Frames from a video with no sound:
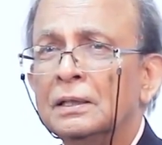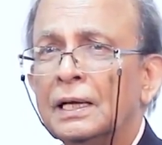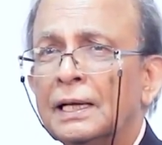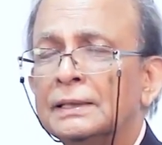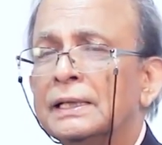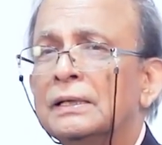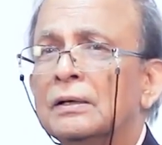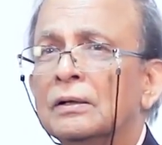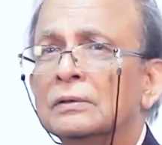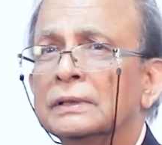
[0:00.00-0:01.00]
and
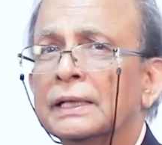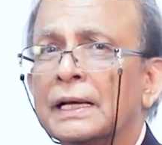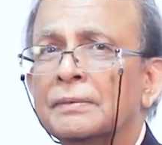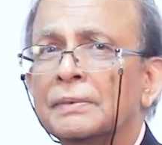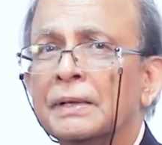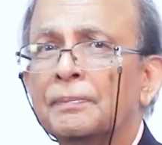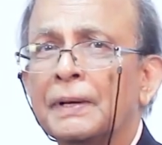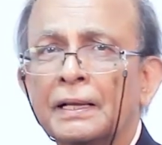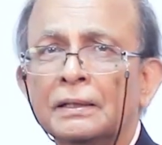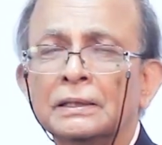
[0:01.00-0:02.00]
then they can be a
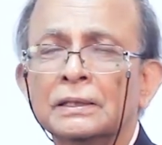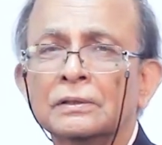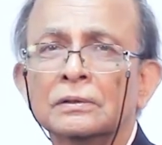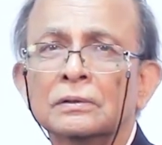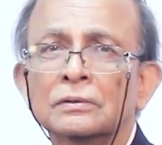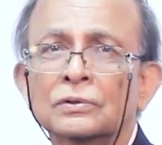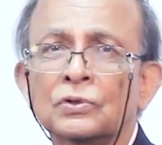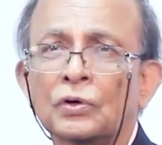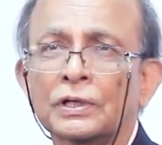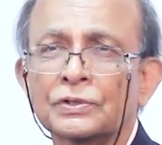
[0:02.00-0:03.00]
player in the
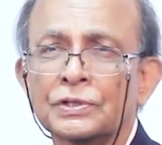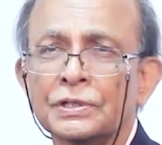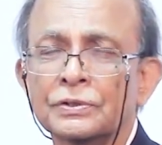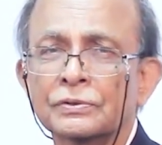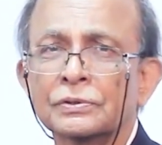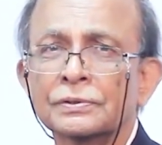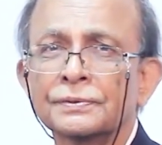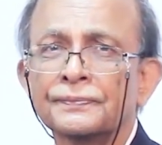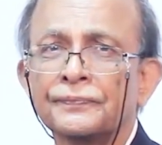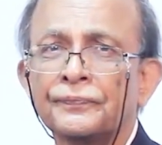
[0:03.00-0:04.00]
stock exchanges
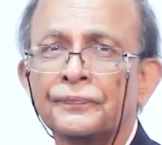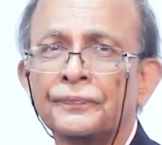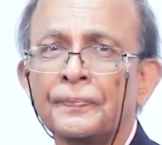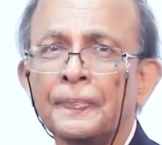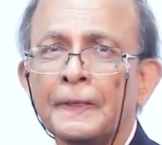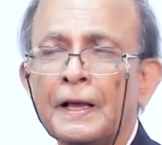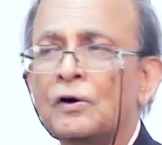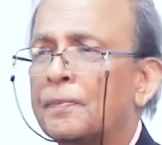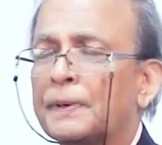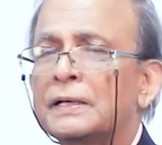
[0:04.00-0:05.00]

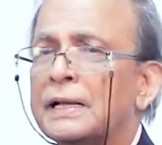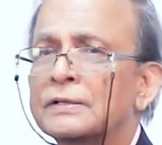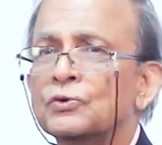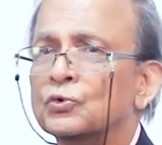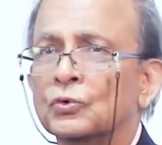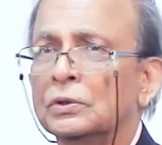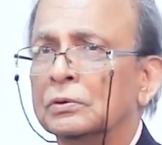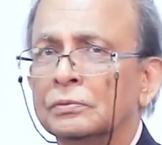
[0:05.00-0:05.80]
and operate as usual.